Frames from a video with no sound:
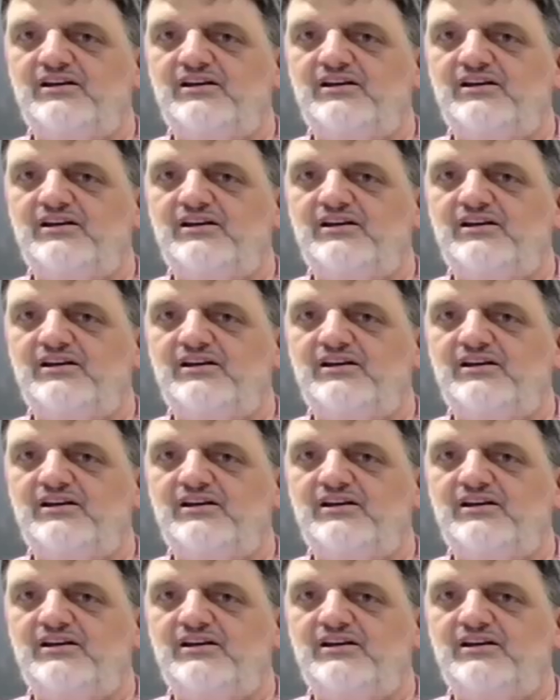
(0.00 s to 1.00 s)

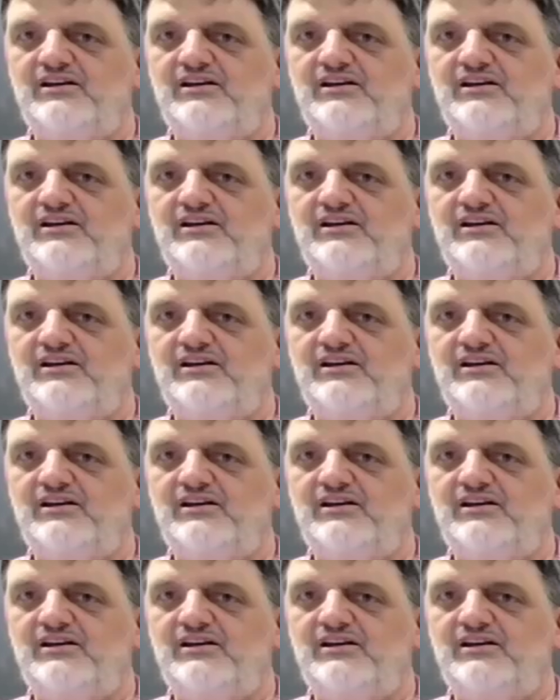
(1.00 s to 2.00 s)
assuming we can
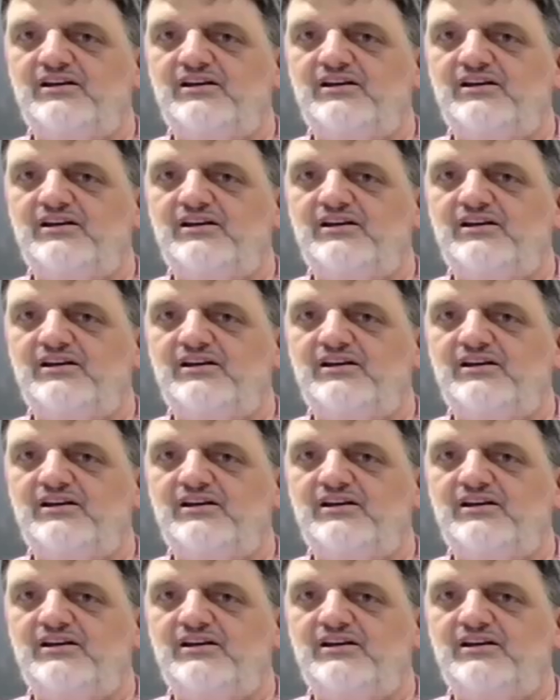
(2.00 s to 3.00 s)
rely on
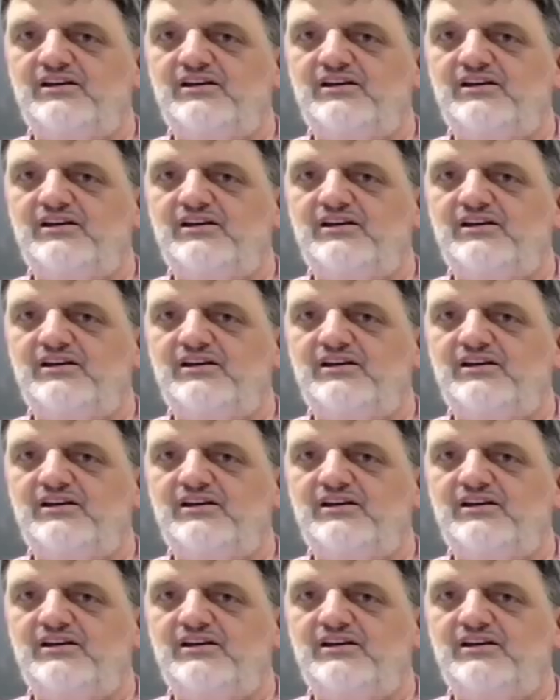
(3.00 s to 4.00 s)
demonstrations like
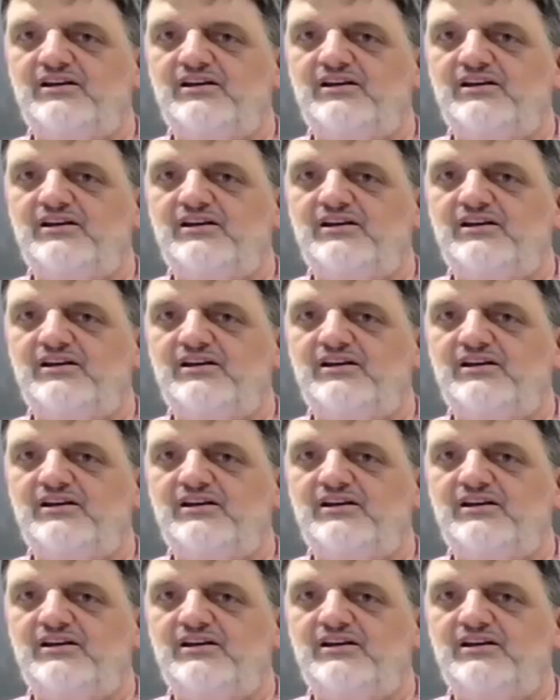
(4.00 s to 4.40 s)
this,